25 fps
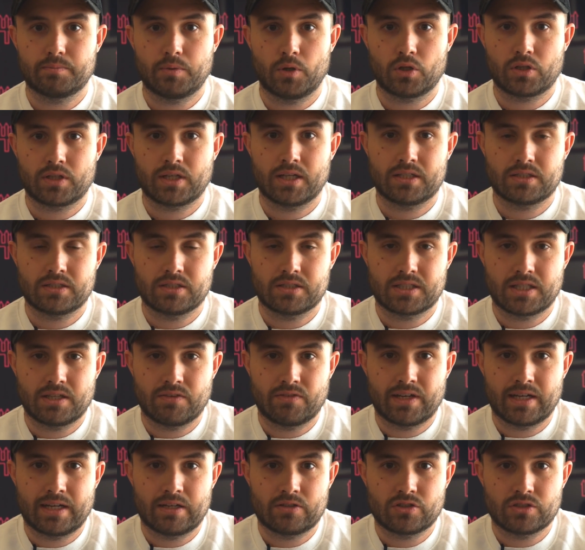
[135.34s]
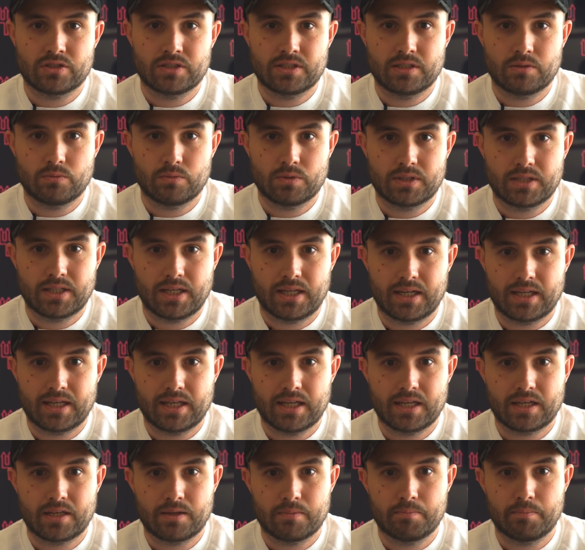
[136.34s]
podcast that Stephen Howson did with Danny
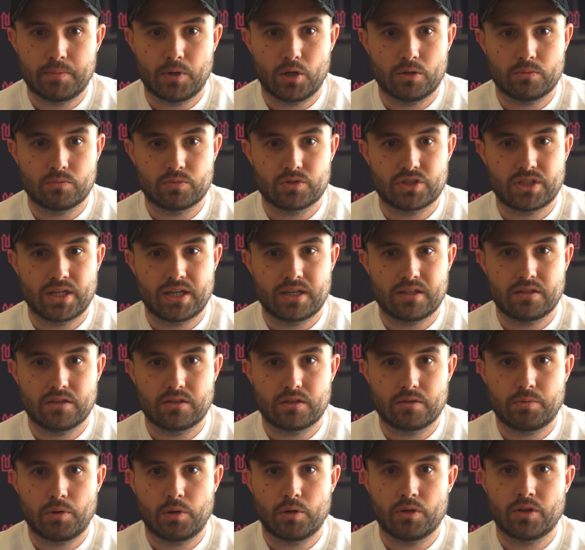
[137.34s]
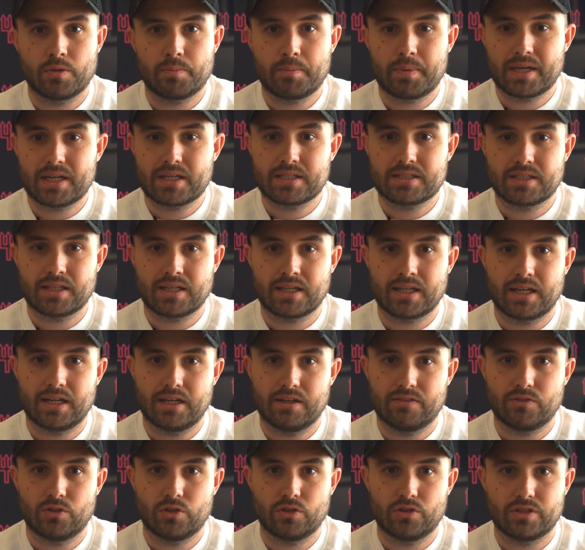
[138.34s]
Higginbottom, saying that probably the biggest thing out
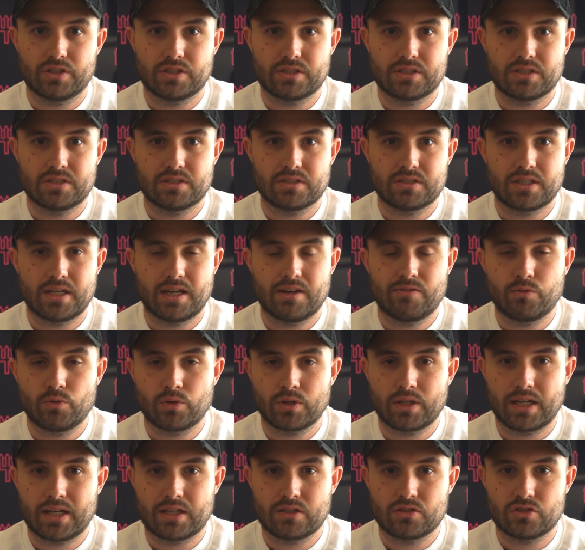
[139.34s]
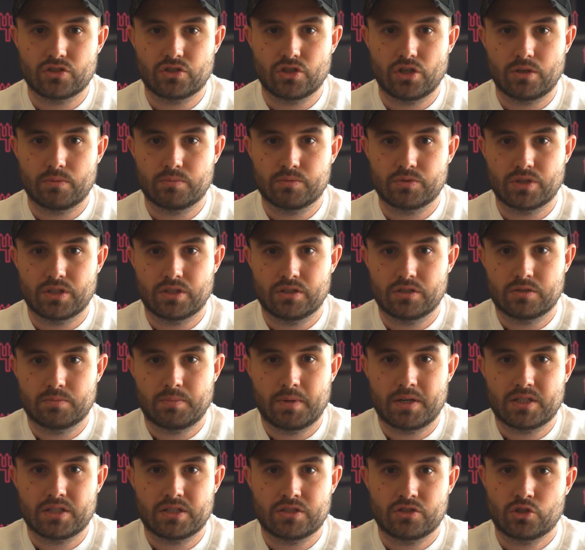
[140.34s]
of all this is that everyone has jobs, and
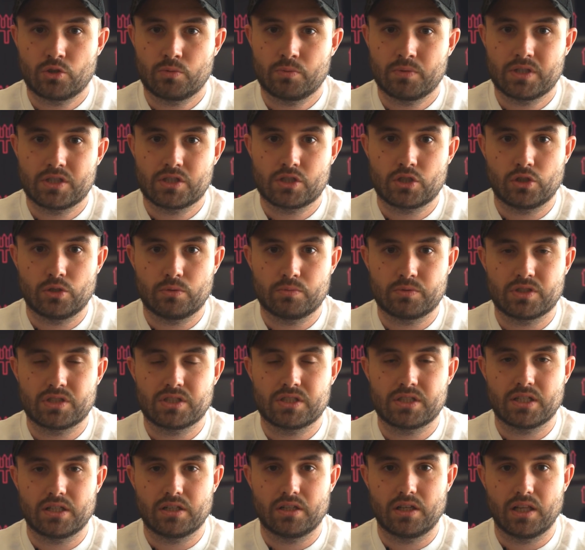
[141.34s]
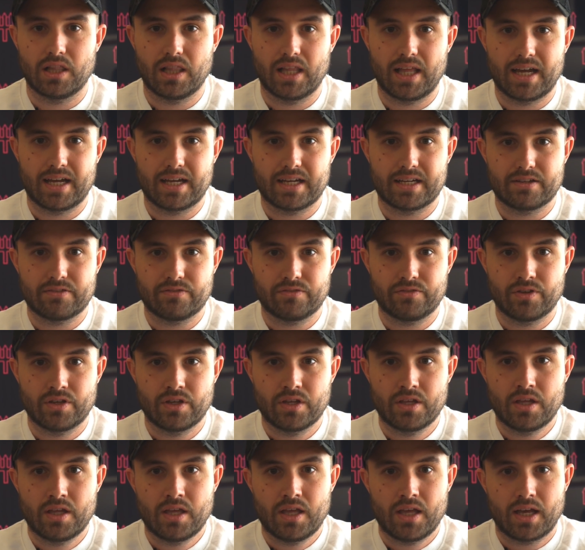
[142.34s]
especially some of these clubs are still alive
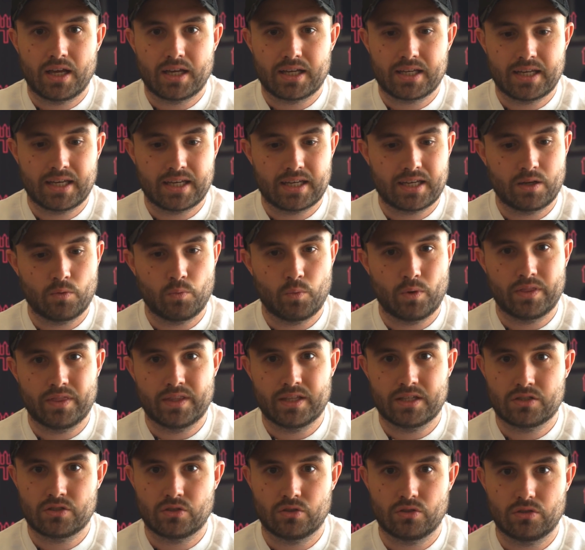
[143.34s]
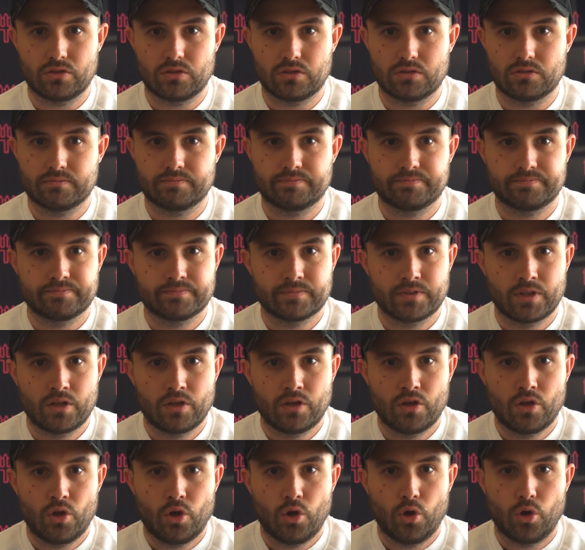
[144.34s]
and kicking when this all
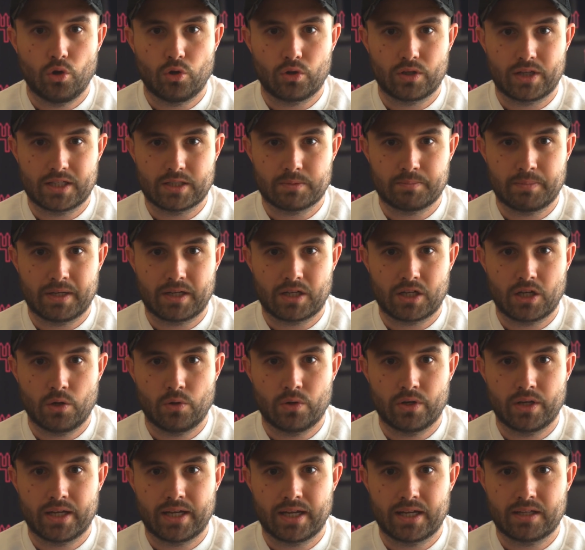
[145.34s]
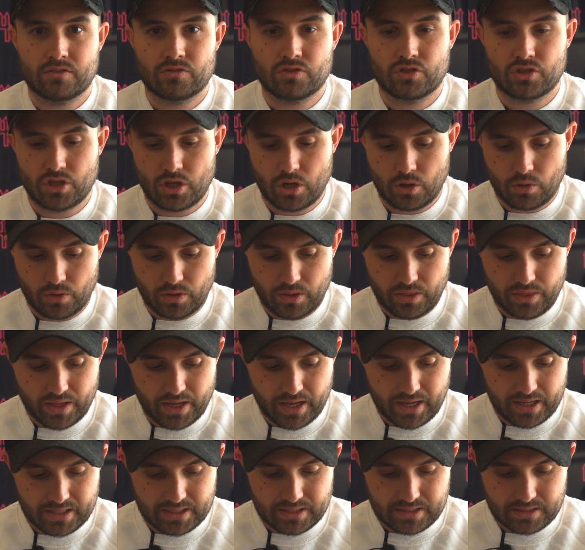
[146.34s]
gets back going again. So
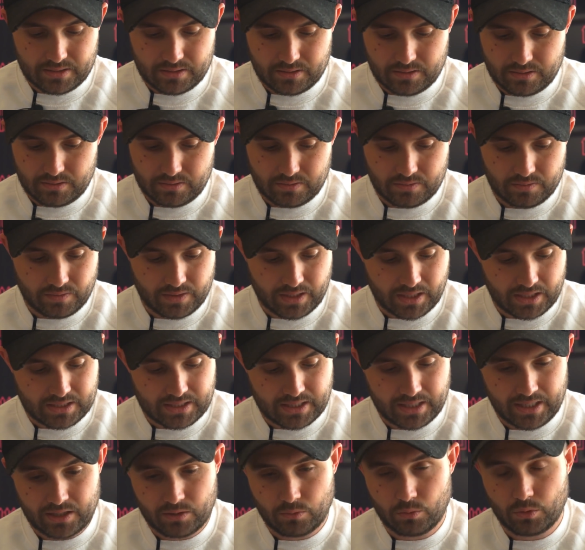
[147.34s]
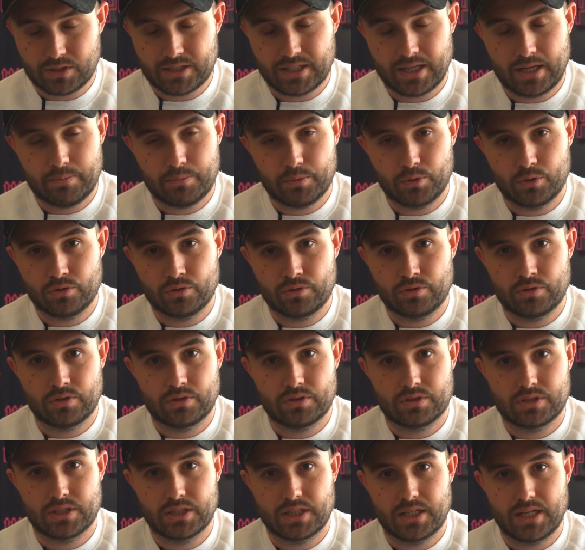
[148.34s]
that's kind of what's happened
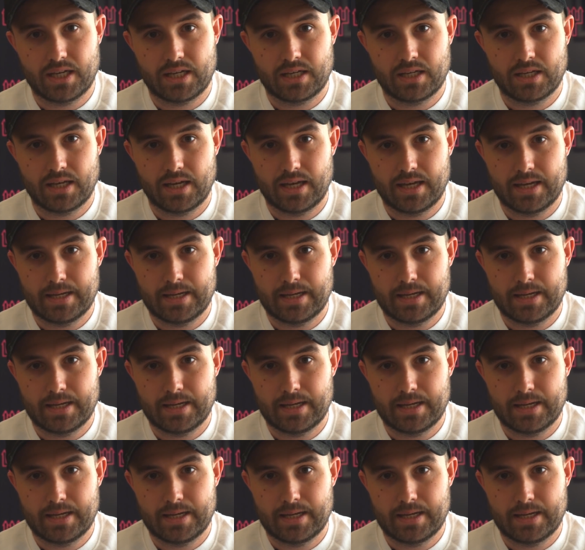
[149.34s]
today.